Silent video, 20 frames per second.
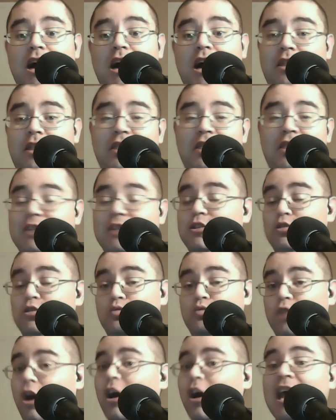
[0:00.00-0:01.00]
They do
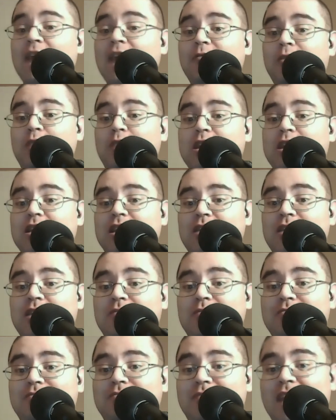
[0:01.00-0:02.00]
not have 3D.
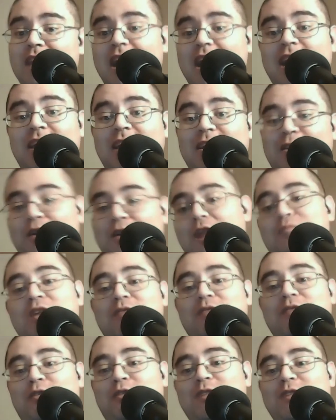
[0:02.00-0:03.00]
Yay, you're not
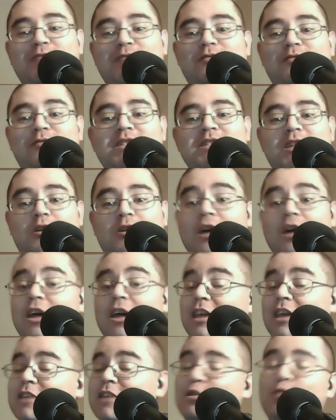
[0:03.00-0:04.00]
paying for 3D with Vizio.
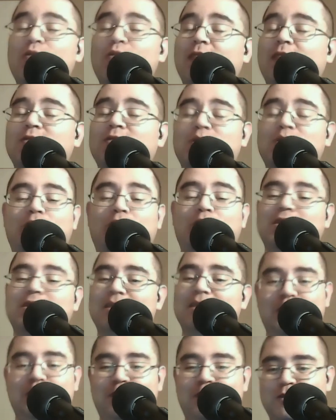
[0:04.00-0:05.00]
They do have smart
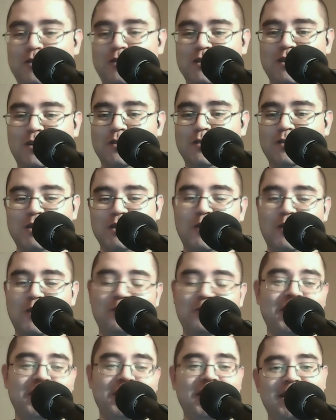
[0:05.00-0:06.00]
TV features though, so
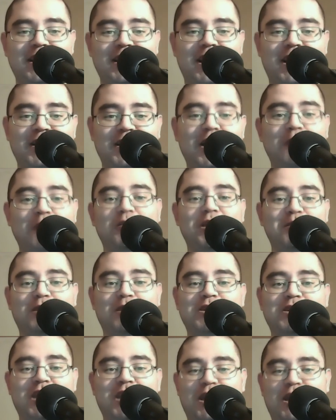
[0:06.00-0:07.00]
not really
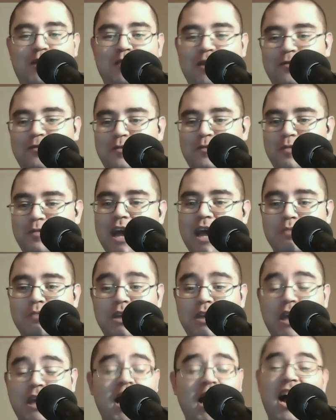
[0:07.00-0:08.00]
much getting away from that.
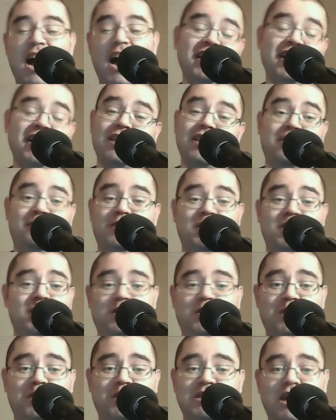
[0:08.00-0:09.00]
But yeah, I like the
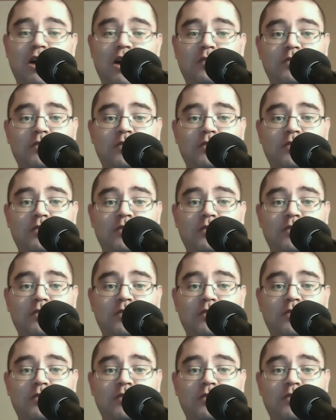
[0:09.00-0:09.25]
Vizios myself.